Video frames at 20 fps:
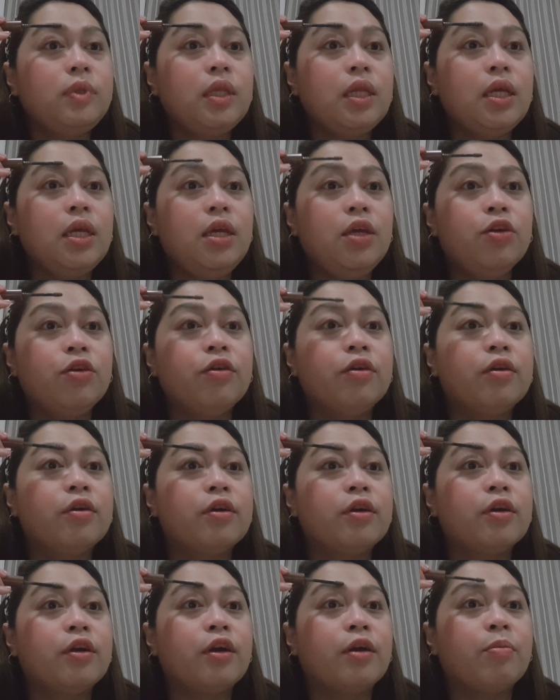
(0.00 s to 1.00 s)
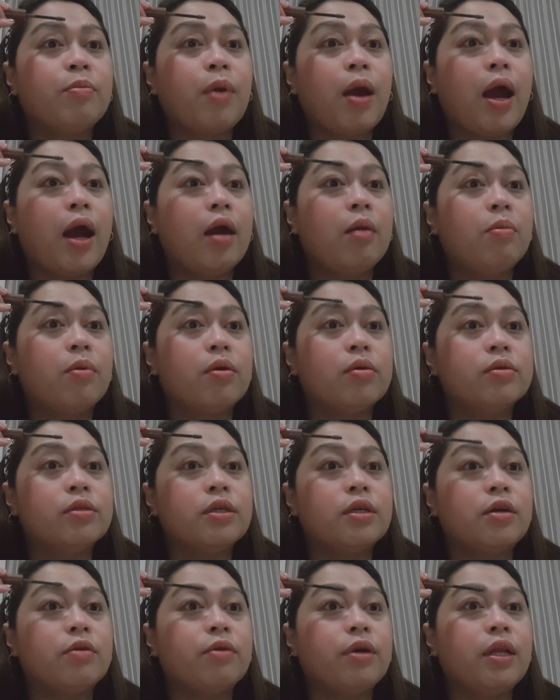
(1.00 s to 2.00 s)
inner eyebrows
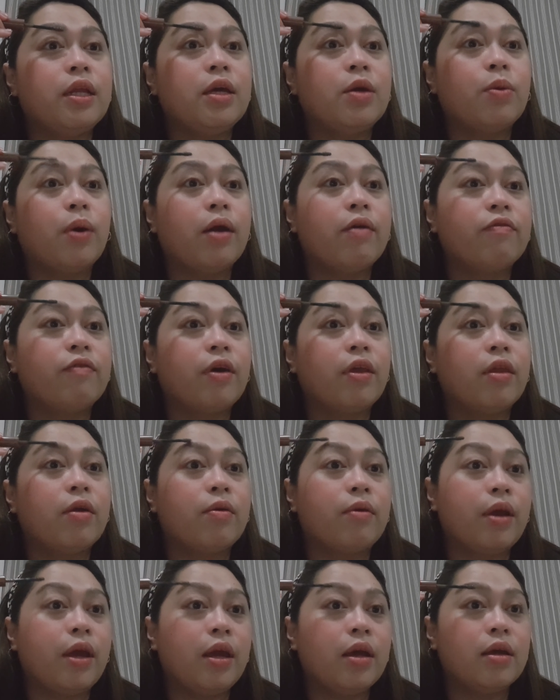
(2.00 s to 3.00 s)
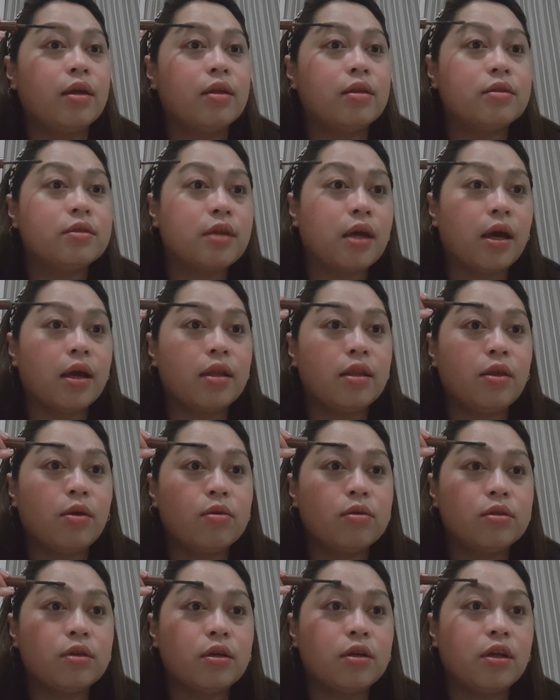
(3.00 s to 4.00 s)
are really quite feathery side.
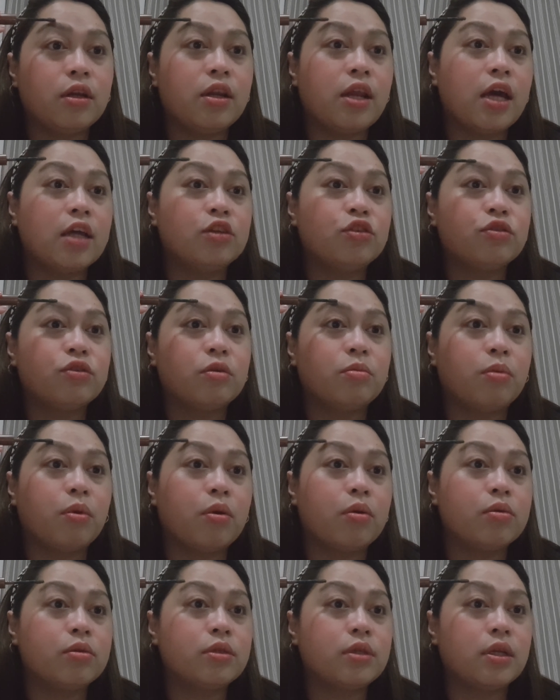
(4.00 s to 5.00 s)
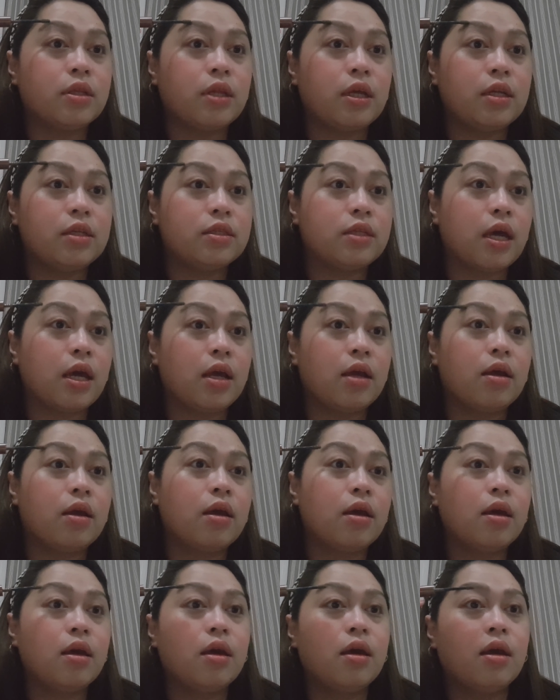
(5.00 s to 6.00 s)
Those are the natural brows that they say
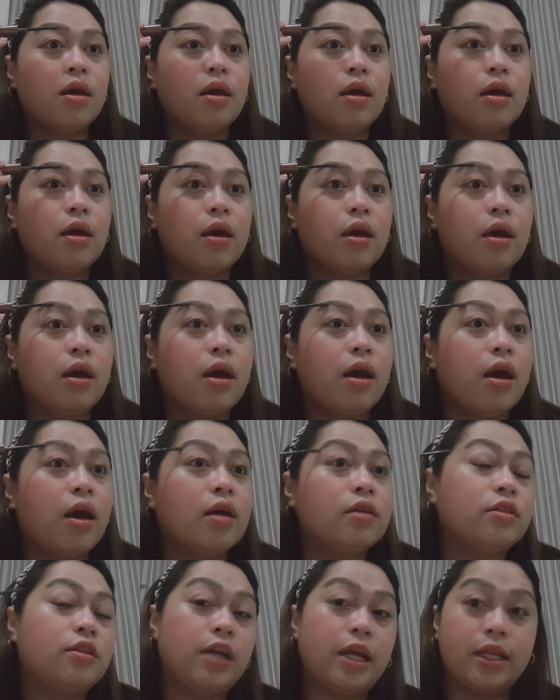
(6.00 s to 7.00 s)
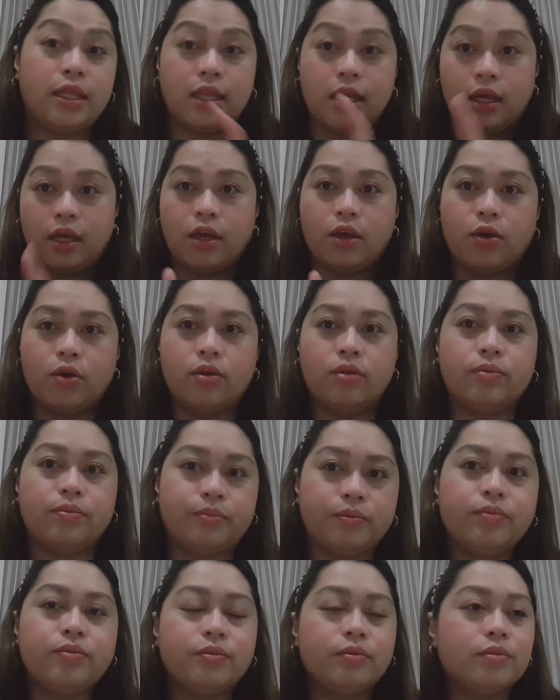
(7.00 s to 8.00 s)
ang trending ngayon.
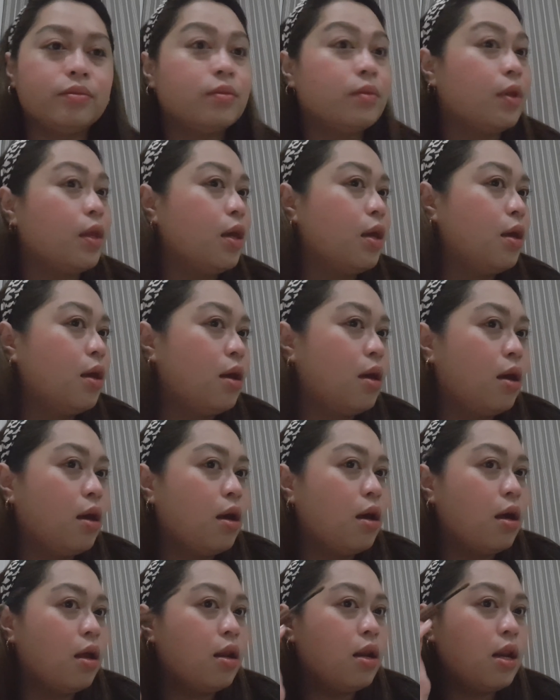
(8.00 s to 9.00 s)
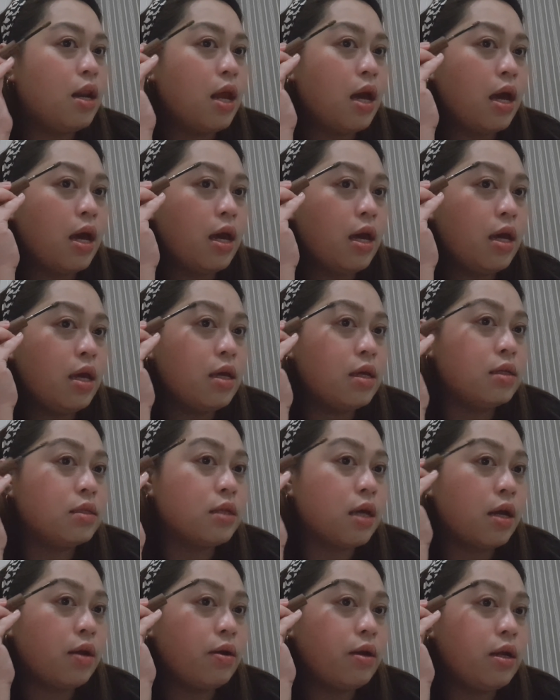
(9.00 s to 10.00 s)
Nice,
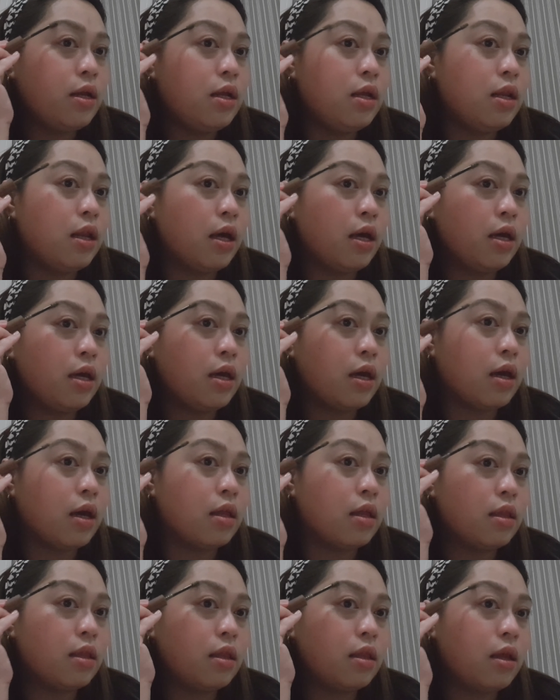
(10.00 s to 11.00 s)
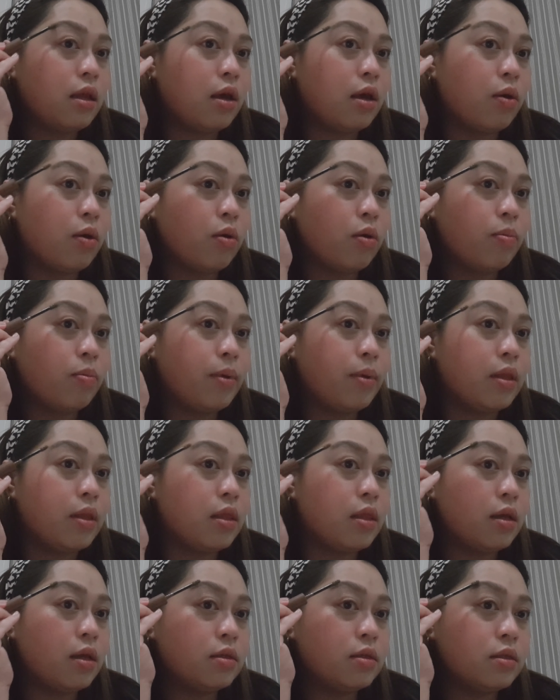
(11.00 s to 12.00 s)
I really like it. I hope it
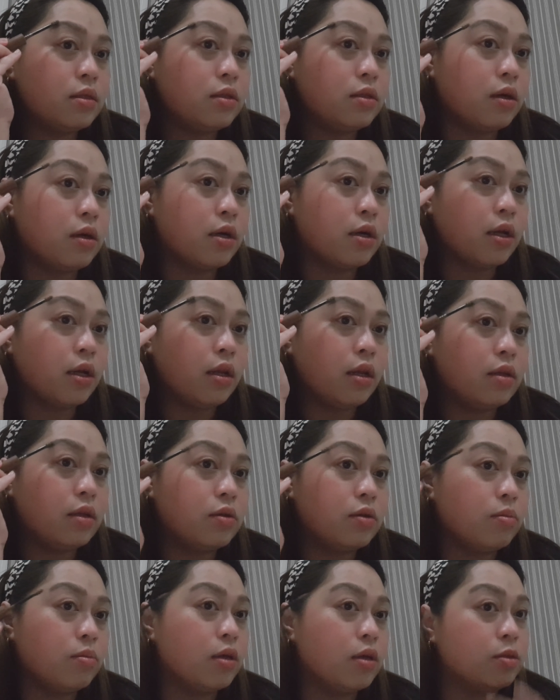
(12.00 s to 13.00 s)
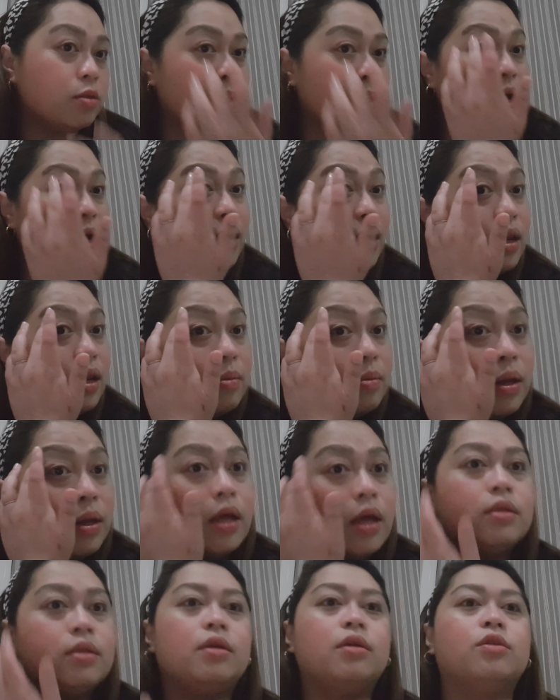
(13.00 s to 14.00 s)
doesn't darken it too much. My
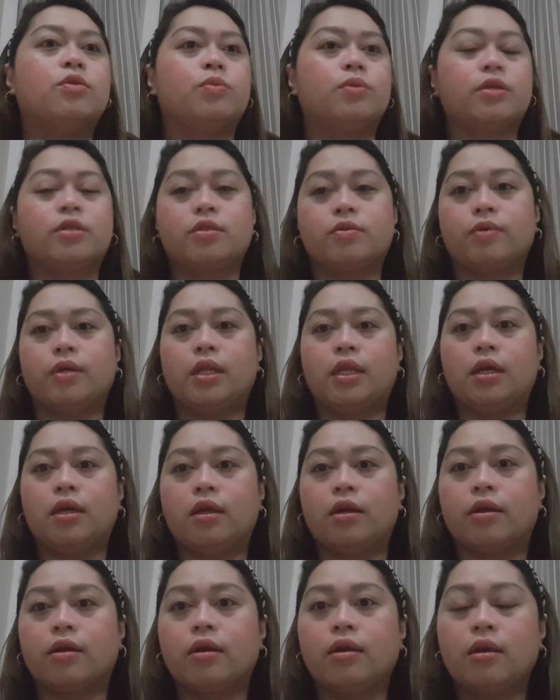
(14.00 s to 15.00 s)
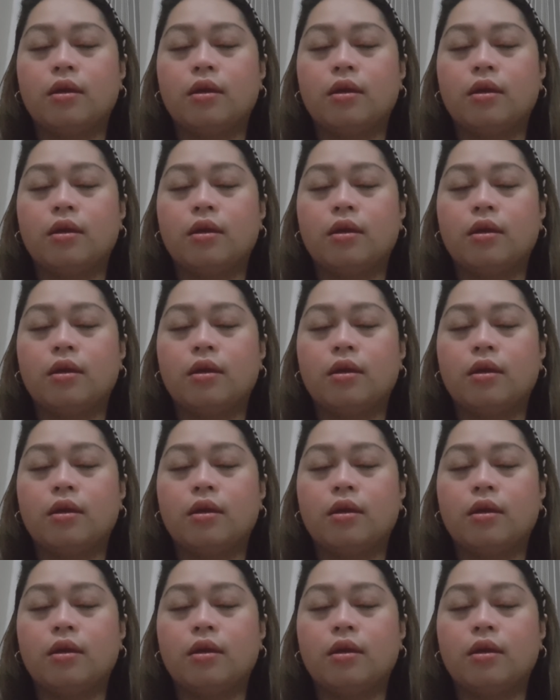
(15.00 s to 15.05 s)
lighting is worse really here.